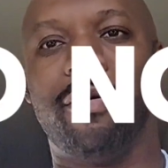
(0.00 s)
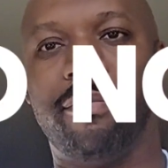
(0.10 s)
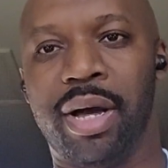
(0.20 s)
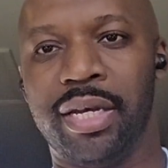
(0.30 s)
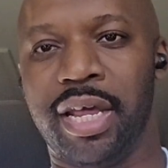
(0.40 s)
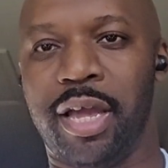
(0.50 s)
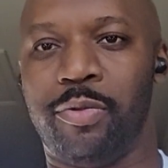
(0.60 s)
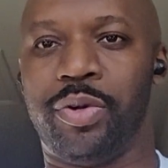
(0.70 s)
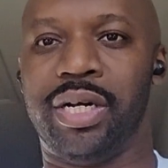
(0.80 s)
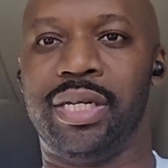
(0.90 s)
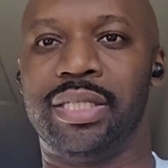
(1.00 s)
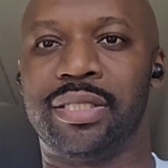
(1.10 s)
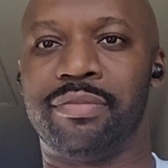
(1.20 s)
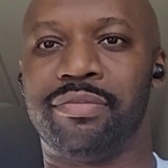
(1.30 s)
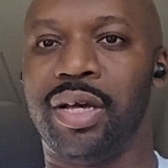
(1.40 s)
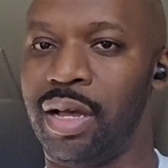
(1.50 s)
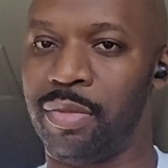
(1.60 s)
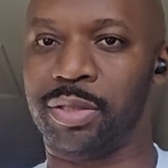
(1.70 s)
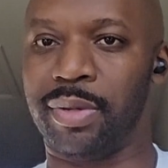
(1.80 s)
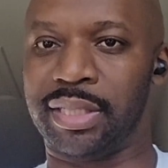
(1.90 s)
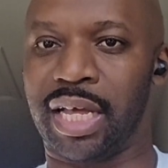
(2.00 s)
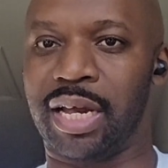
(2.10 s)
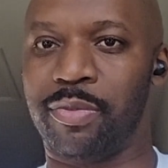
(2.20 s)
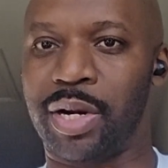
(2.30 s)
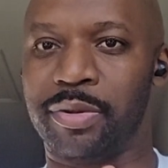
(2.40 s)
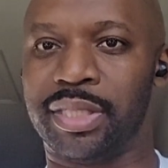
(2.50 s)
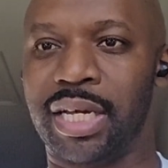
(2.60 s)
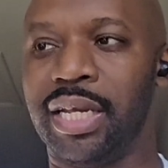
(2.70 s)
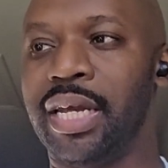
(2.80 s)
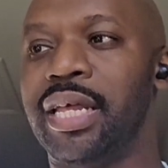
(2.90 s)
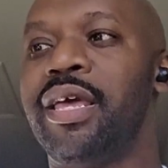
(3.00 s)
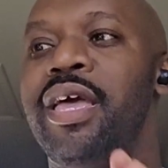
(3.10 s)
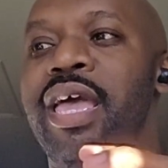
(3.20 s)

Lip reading: mundane realism. I almost messed that up when I was studying it.